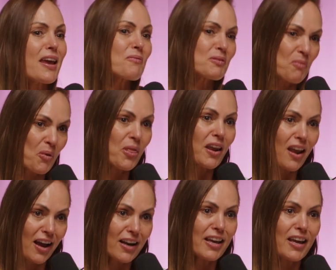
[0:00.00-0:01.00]
It was more than
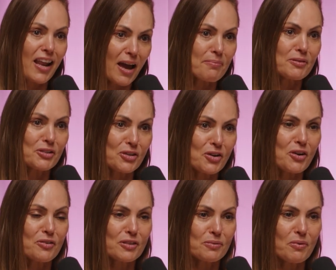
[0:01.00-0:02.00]
likely going to happen to
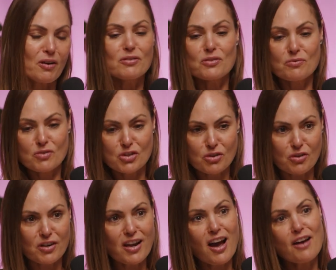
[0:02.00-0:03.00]
her as well. Sure
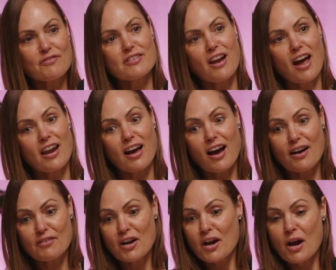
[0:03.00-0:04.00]
enough,
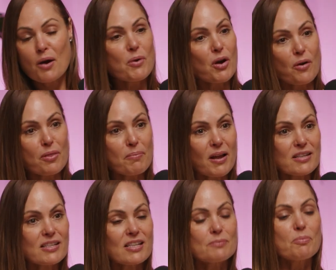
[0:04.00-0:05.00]
9.5, we got the blood
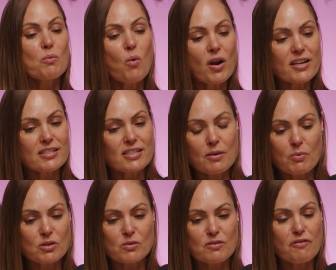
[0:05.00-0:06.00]
test. But what it did,
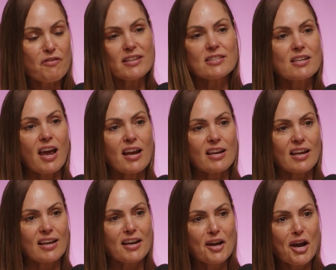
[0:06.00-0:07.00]
which was
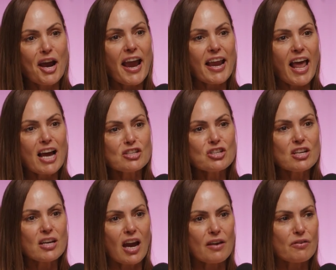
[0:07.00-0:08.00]
fascinating, it actually
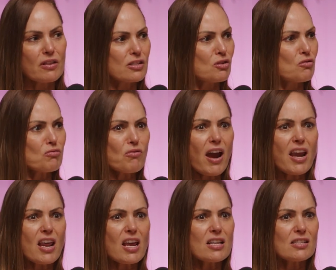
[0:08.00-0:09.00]
gave her this great
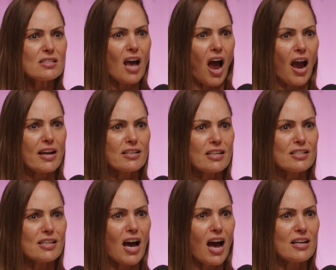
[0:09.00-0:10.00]
insight
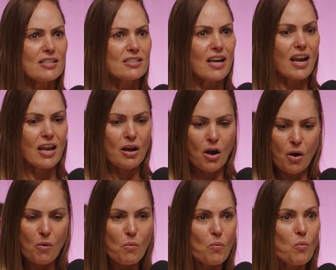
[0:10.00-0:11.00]
into understanding
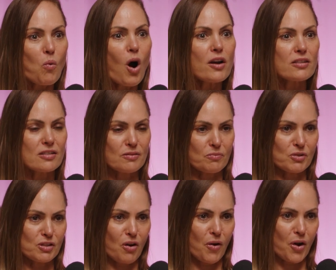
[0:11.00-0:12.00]
what
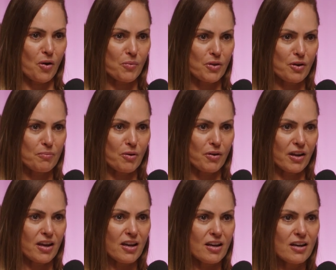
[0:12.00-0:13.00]
was going on with her
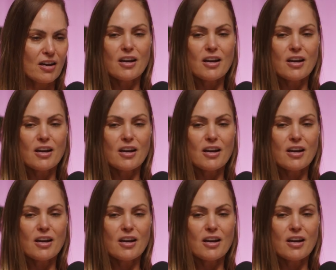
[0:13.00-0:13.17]
body.